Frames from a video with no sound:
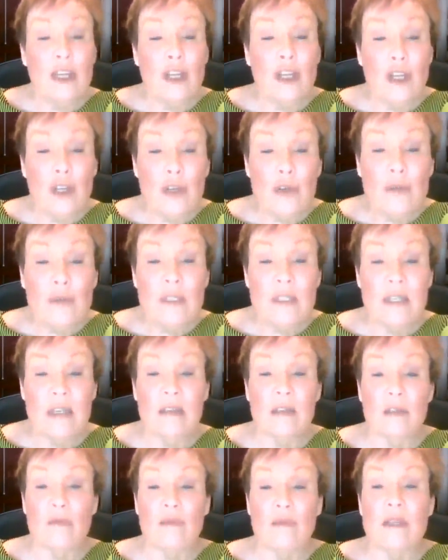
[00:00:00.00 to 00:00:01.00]

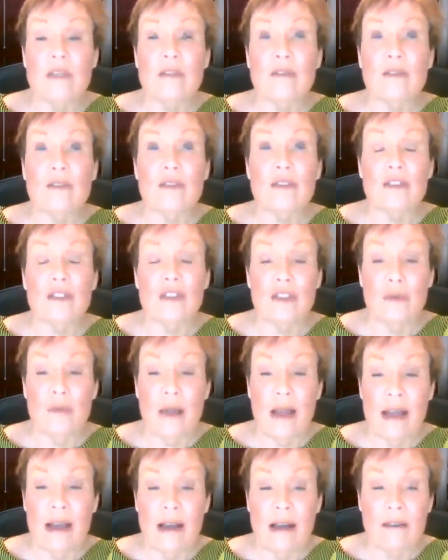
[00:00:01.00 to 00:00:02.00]
using the resources you
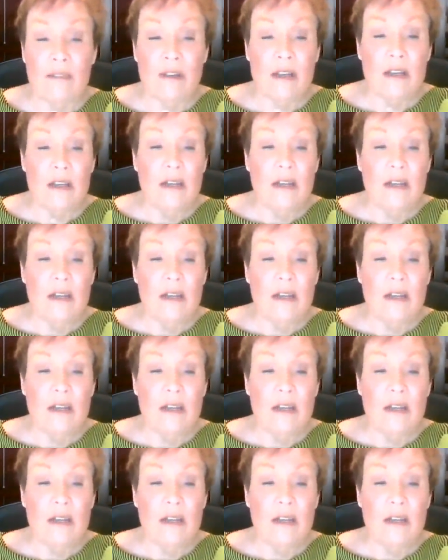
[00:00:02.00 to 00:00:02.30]
have,